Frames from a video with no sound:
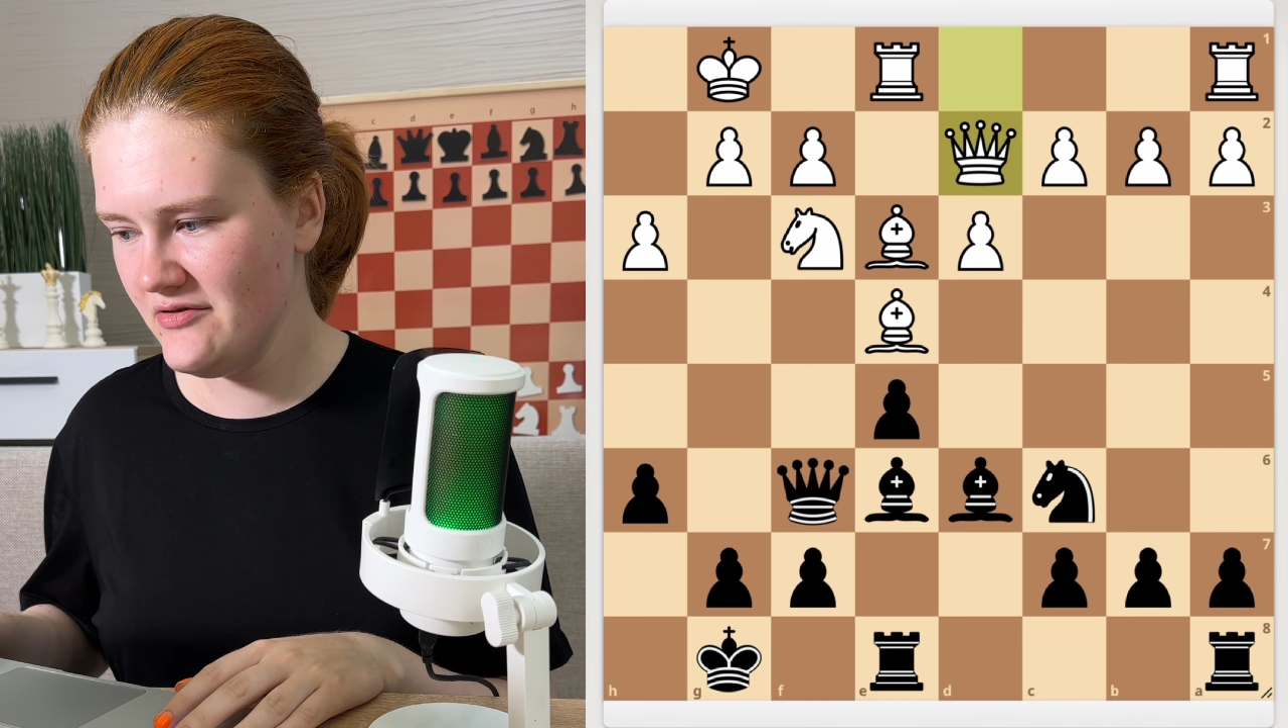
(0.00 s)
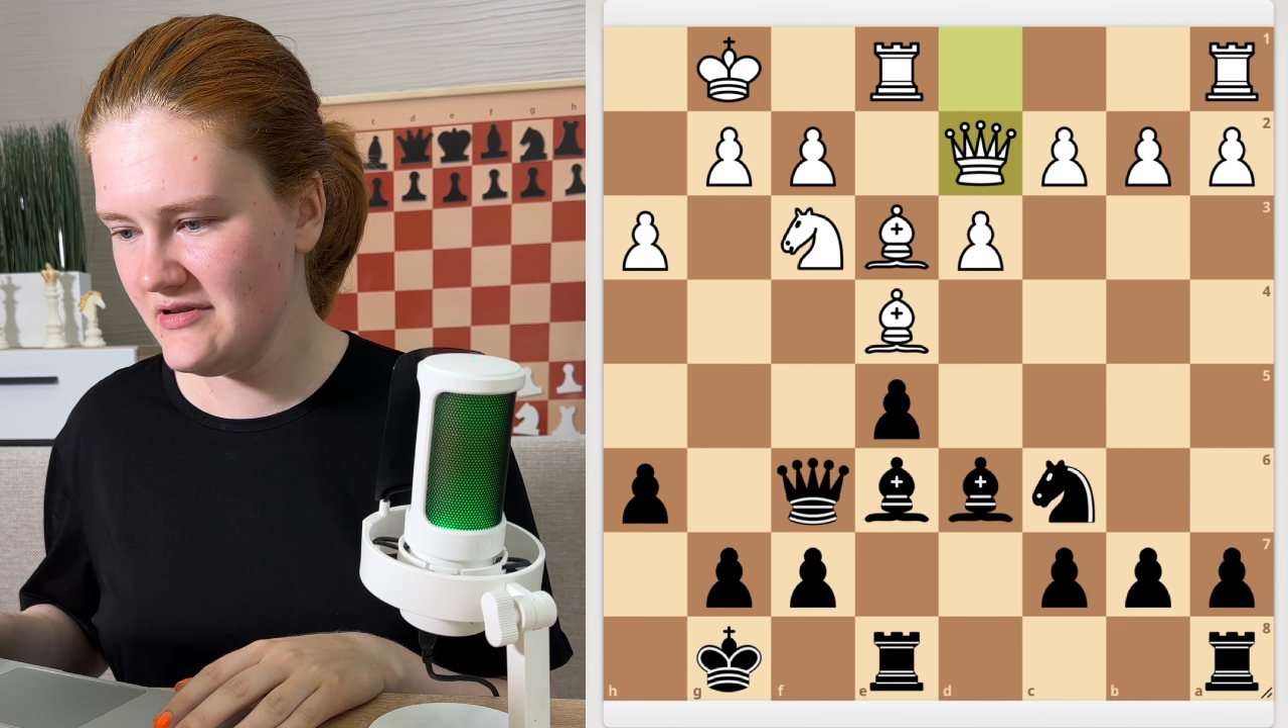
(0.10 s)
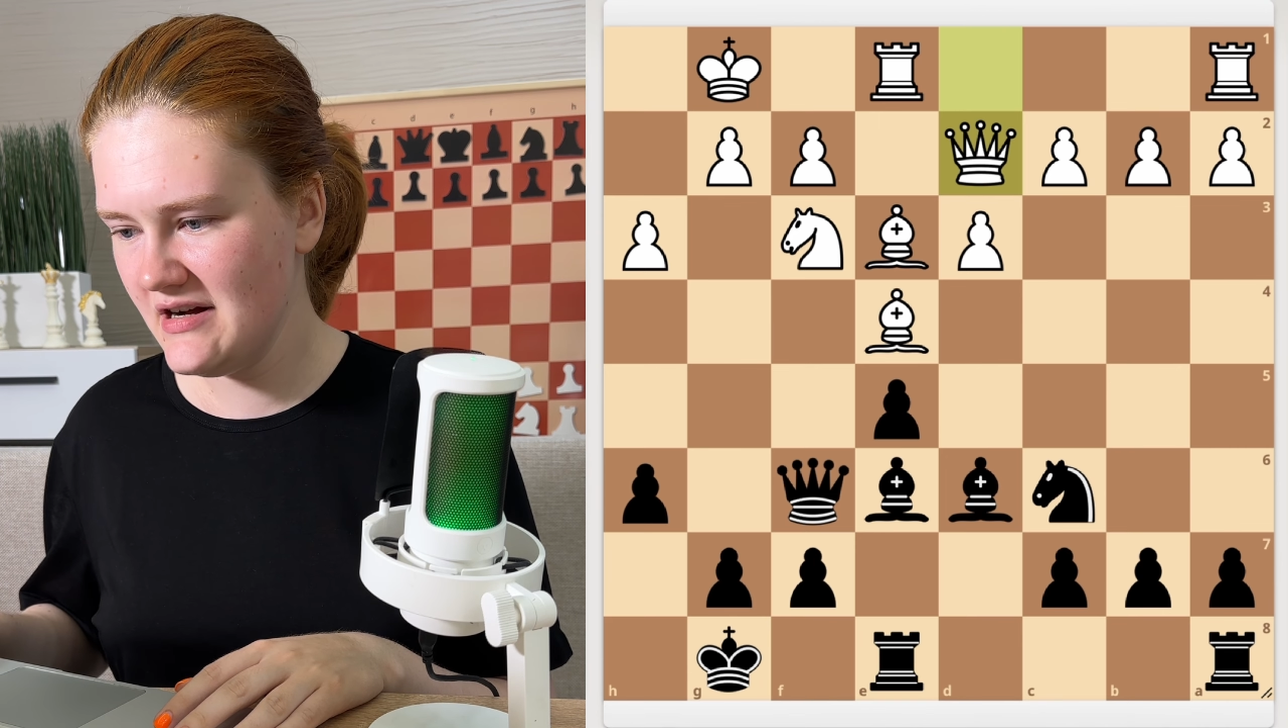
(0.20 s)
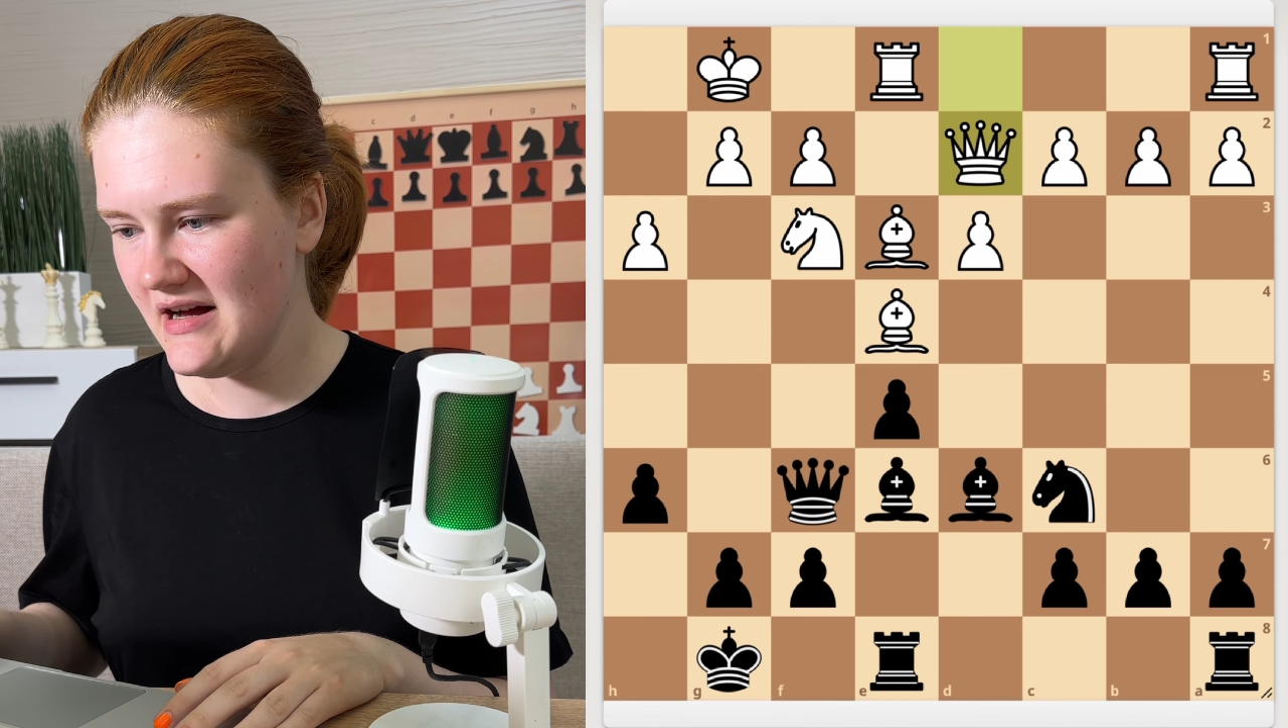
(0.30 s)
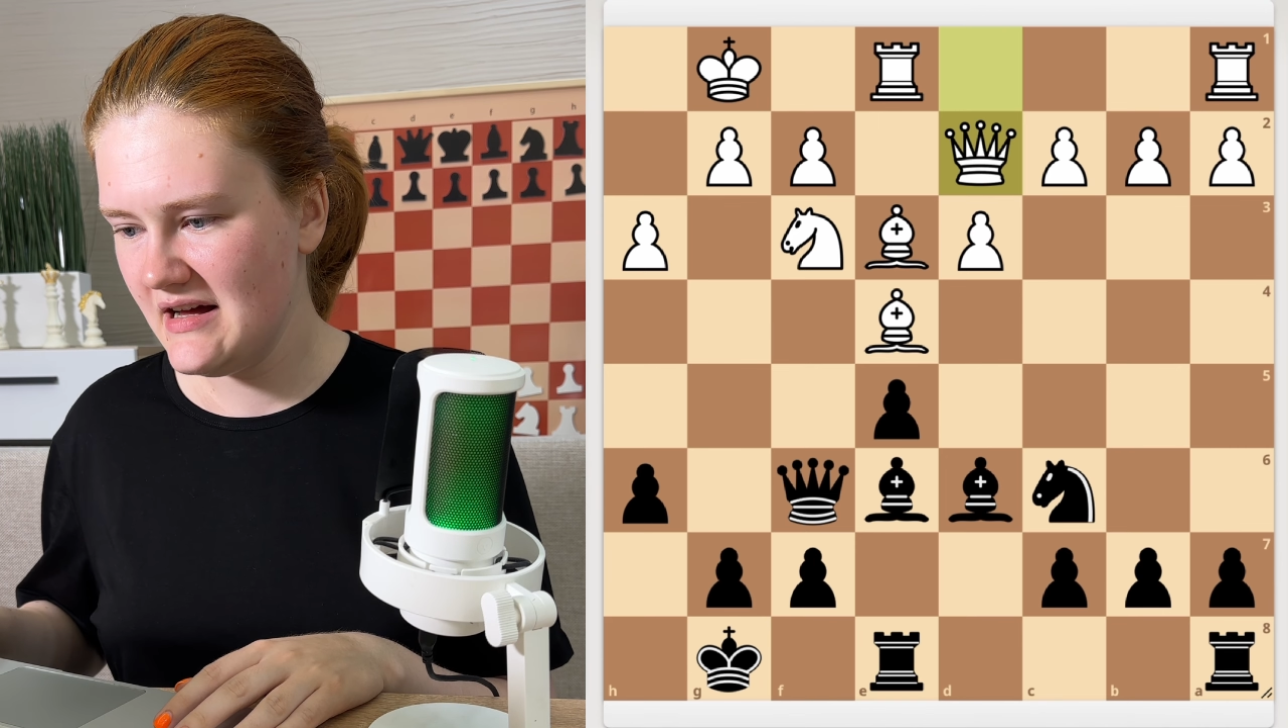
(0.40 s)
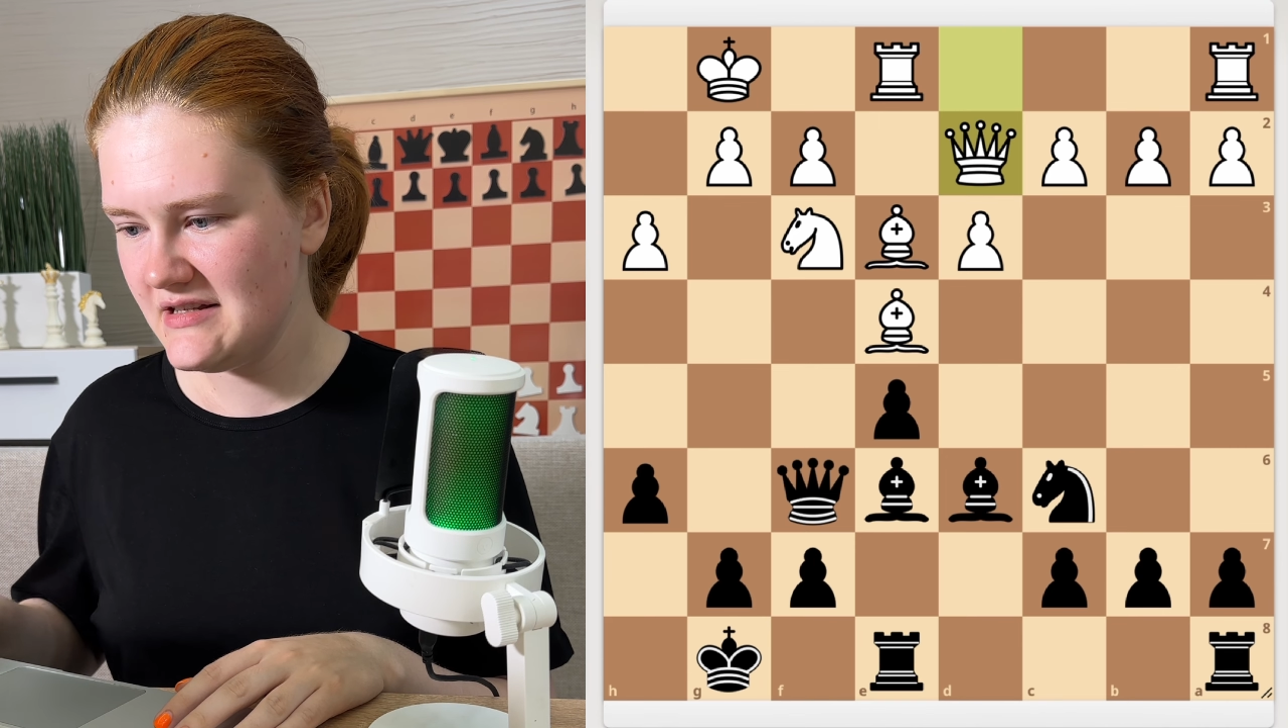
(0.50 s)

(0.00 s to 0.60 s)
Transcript: rook